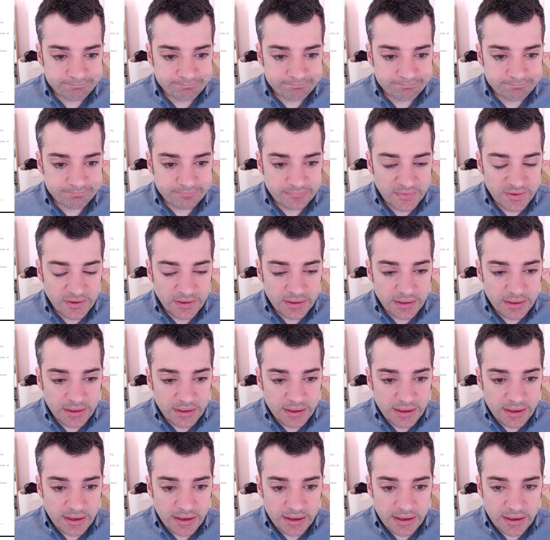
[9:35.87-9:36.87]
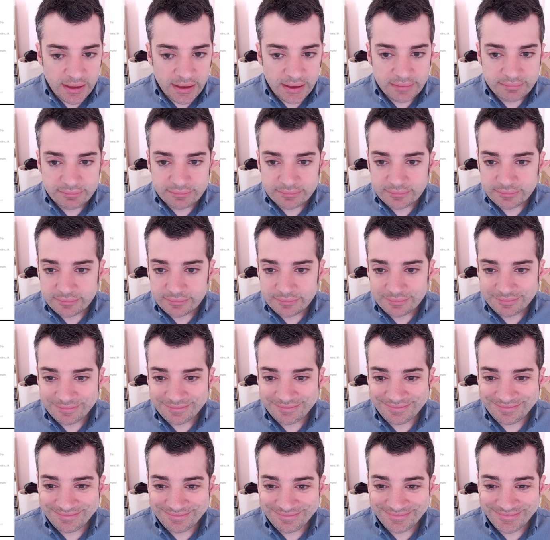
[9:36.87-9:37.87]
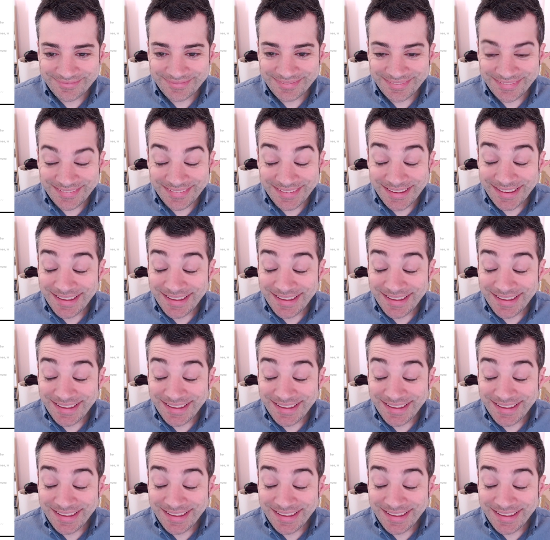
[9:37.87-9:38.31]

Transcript: Nothing is said.